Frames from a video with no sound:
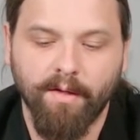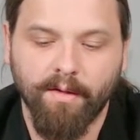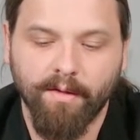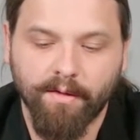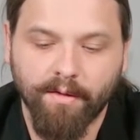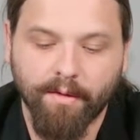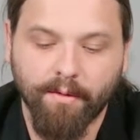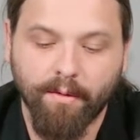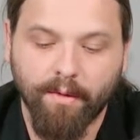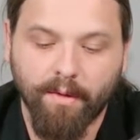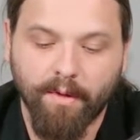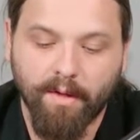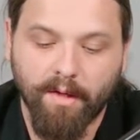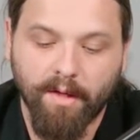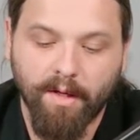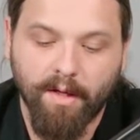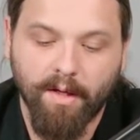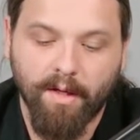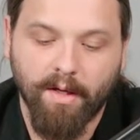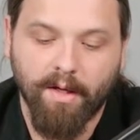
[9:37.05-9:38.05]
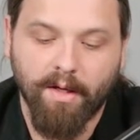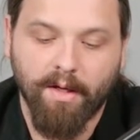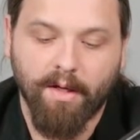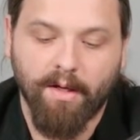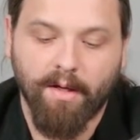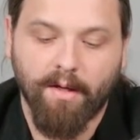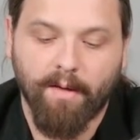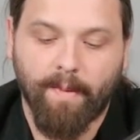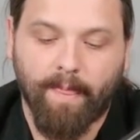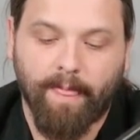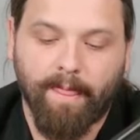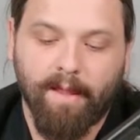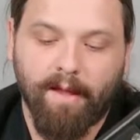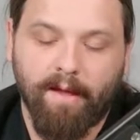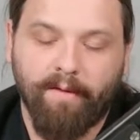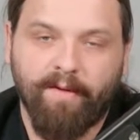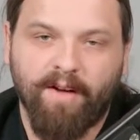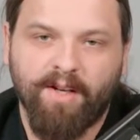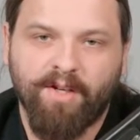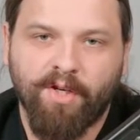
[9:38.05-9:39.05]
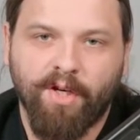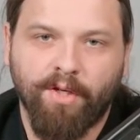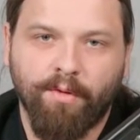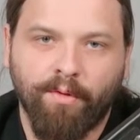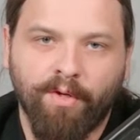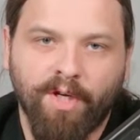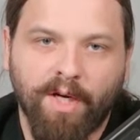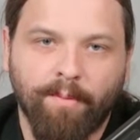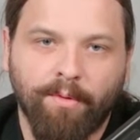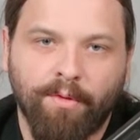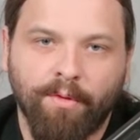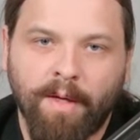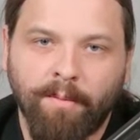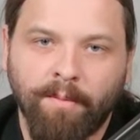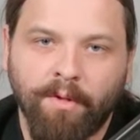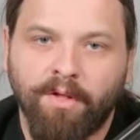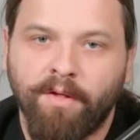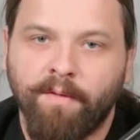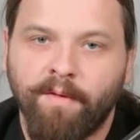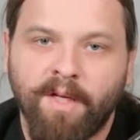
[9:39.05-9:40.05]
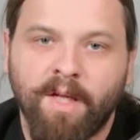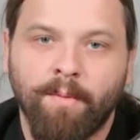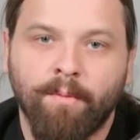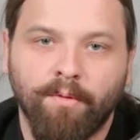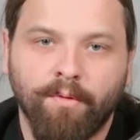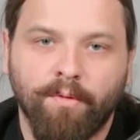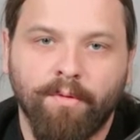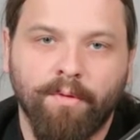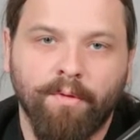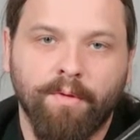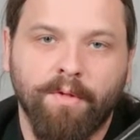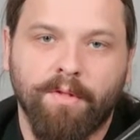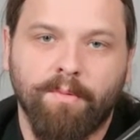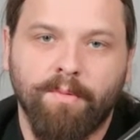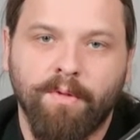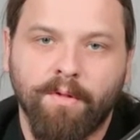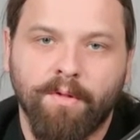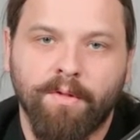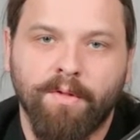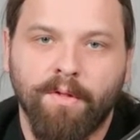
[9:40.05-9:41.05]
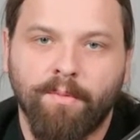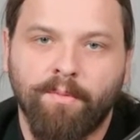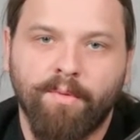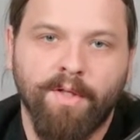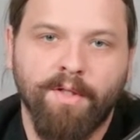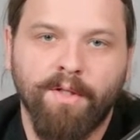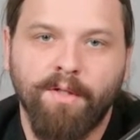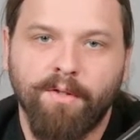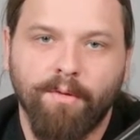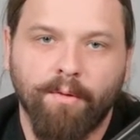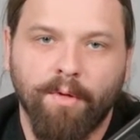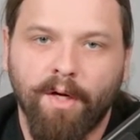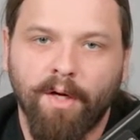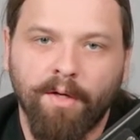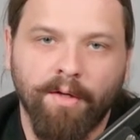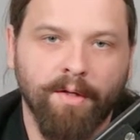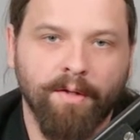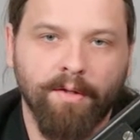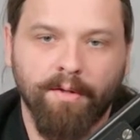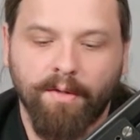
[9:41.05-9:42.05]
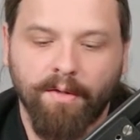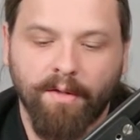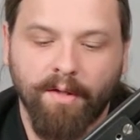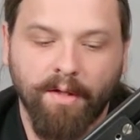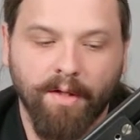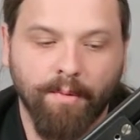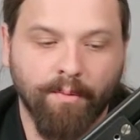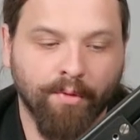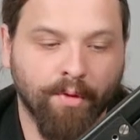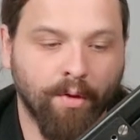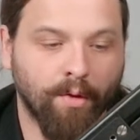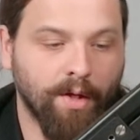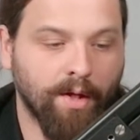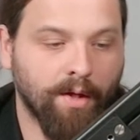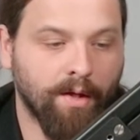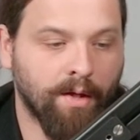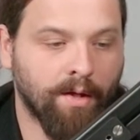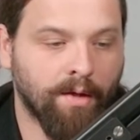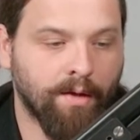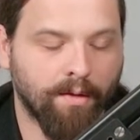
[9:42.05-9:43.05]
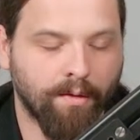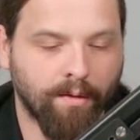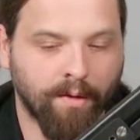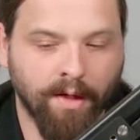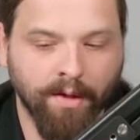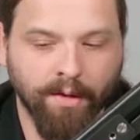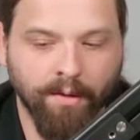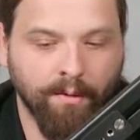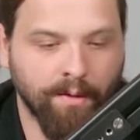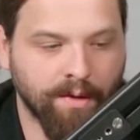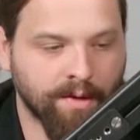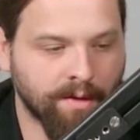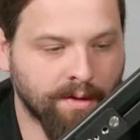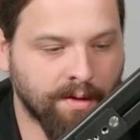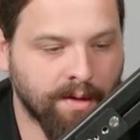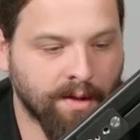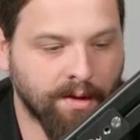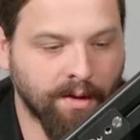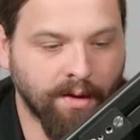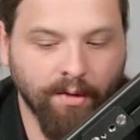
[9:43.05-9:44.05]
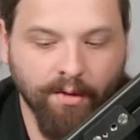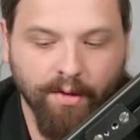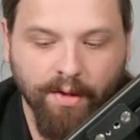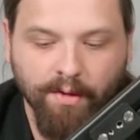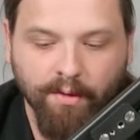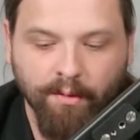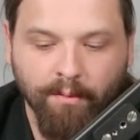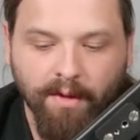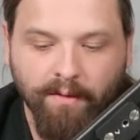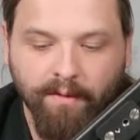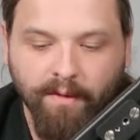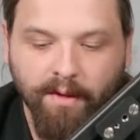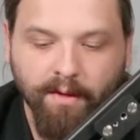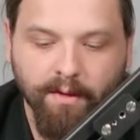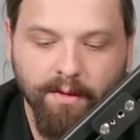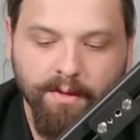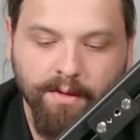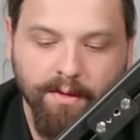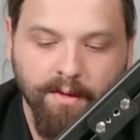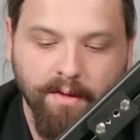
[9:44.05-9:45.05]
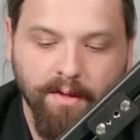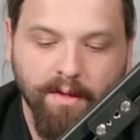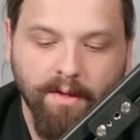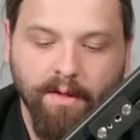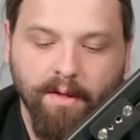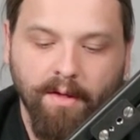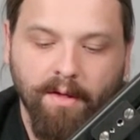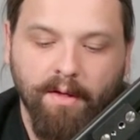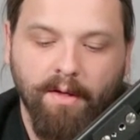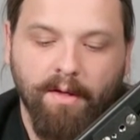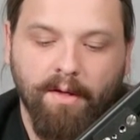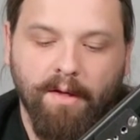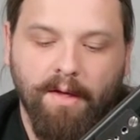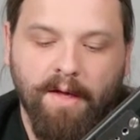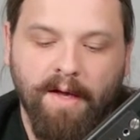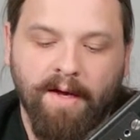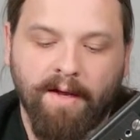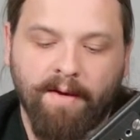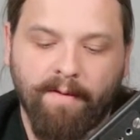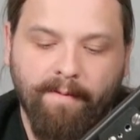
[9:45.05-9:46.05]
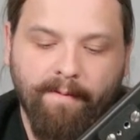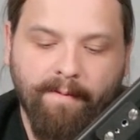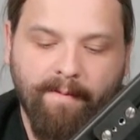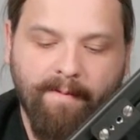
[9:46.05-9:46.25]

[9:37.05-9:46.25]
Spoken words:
So if I try to grab 2, I'm not even able to do this, because they're pressing so hard that they keep rolling, and all I do is getting grease on my fingers. I can